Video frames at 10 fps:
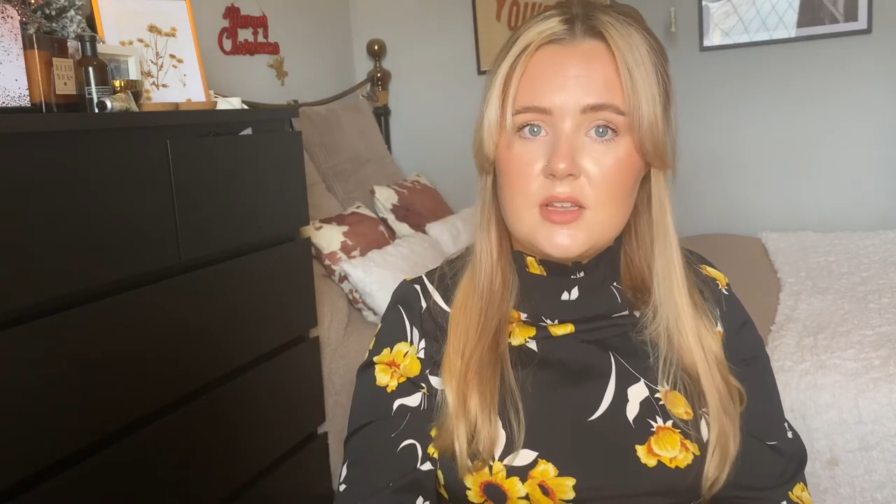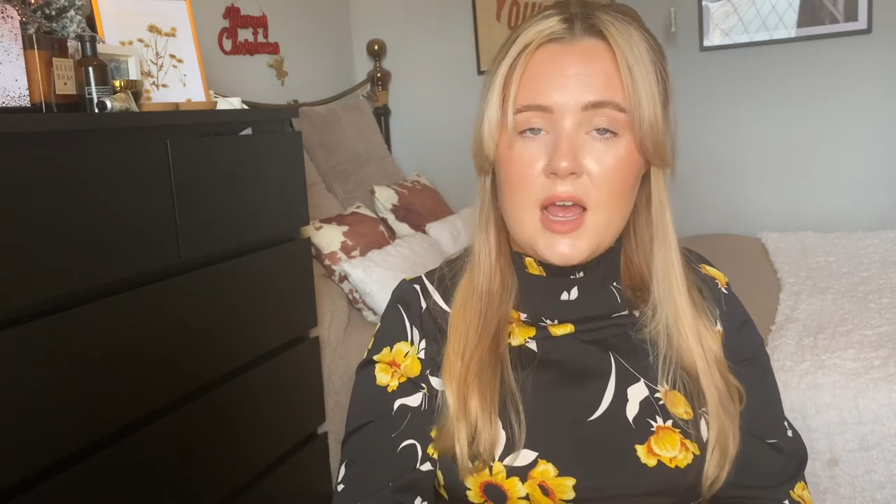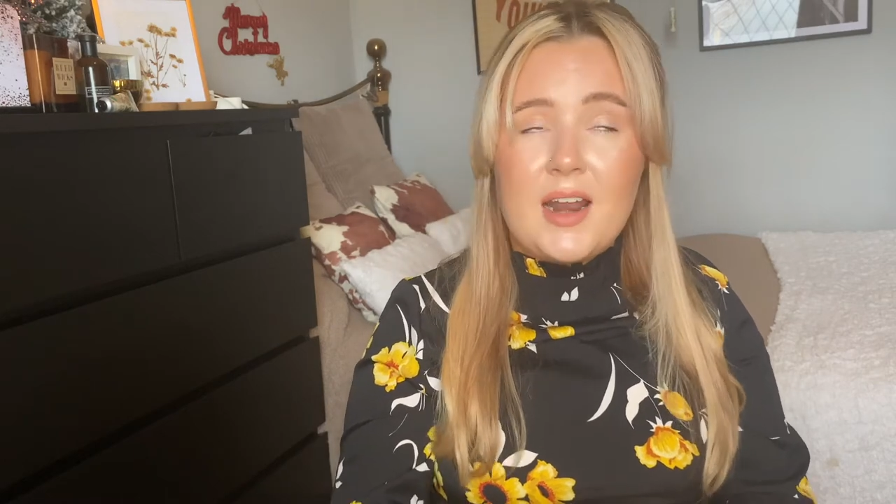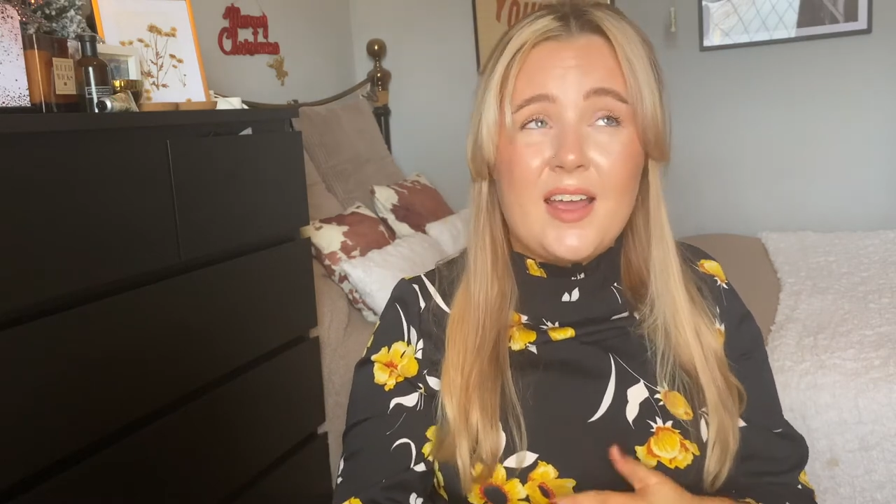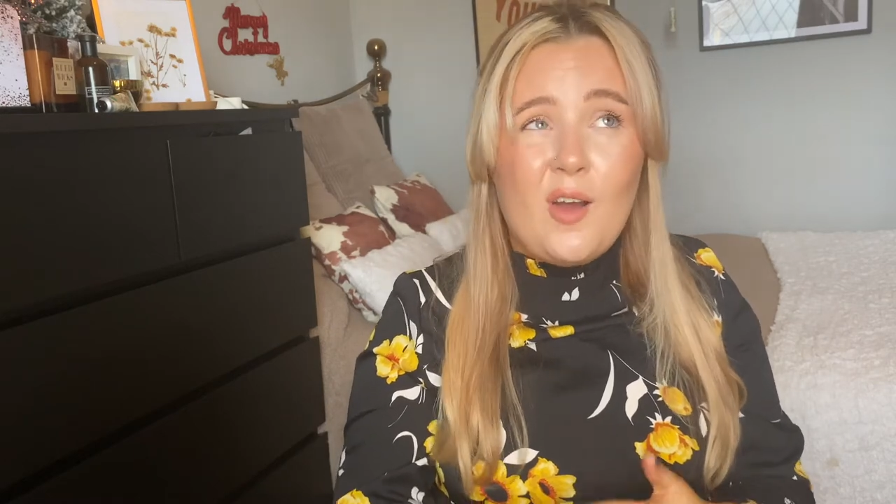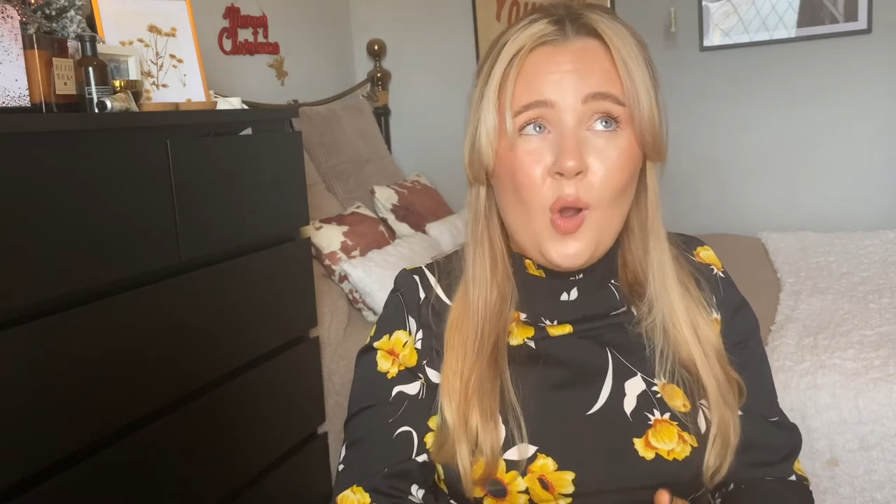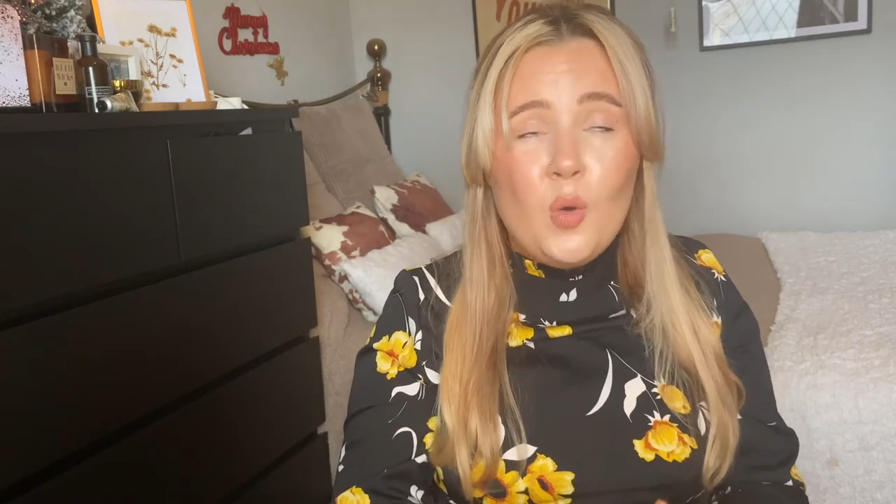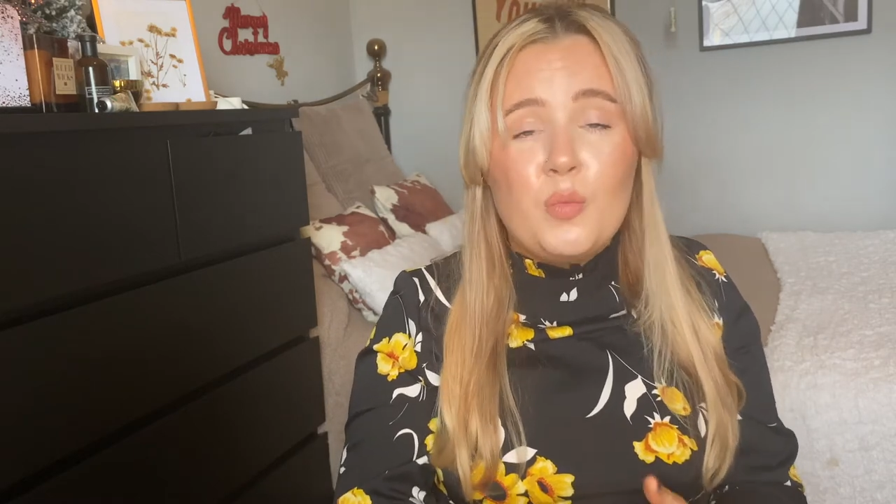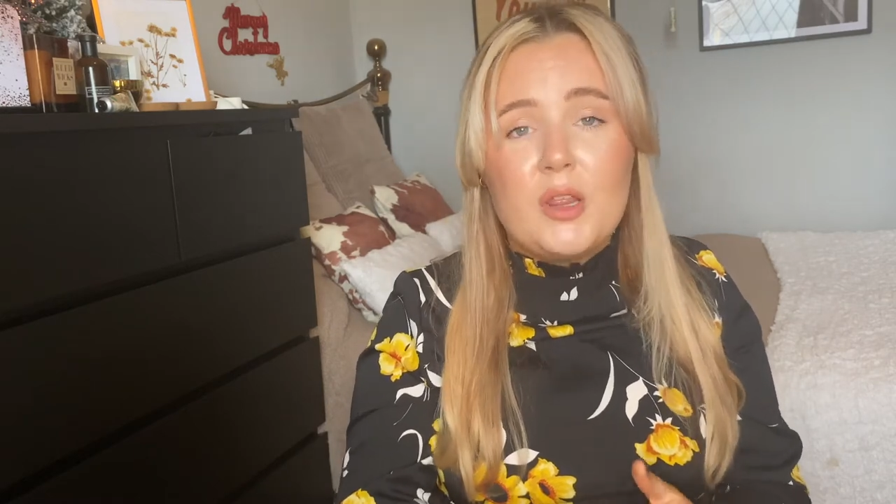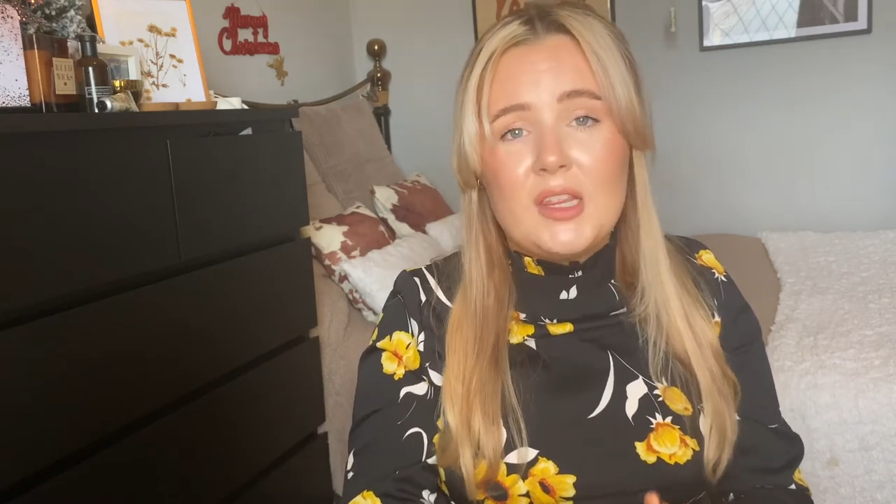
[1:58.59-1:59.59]
and I
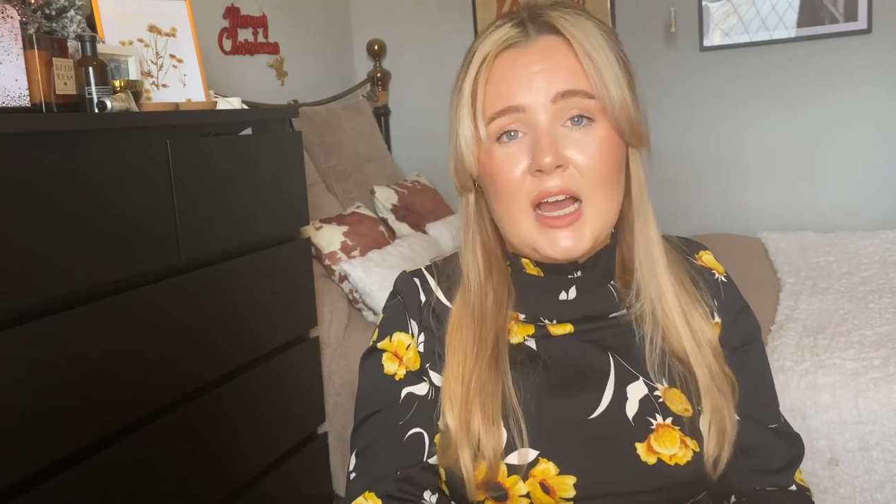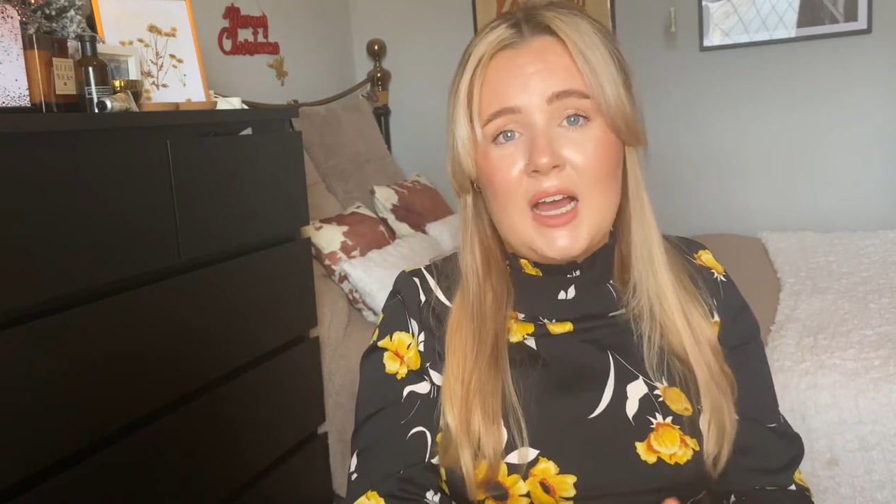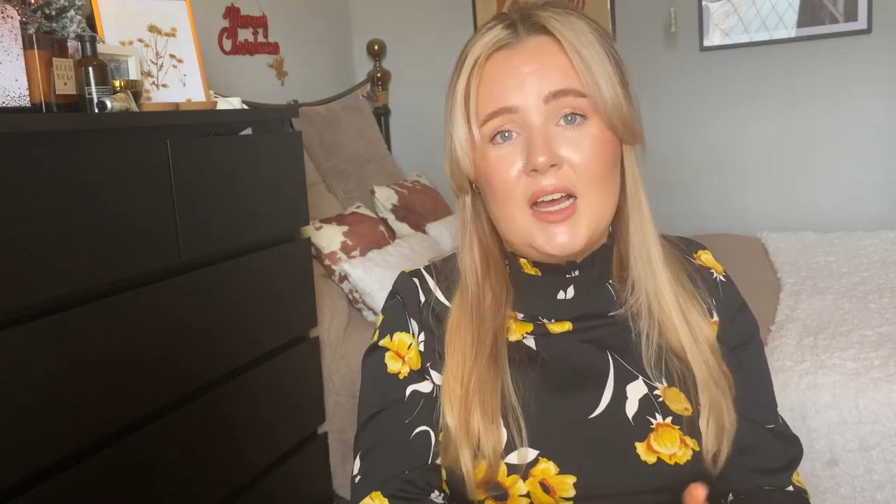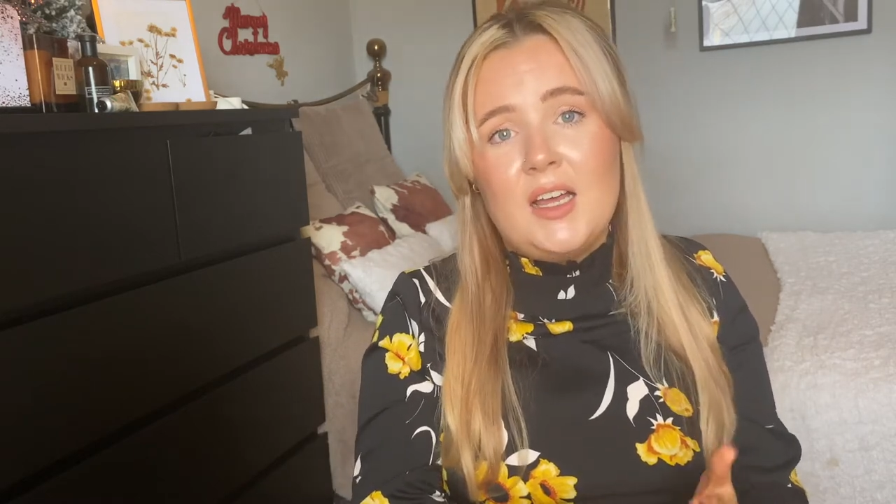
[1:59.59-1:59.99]
hope that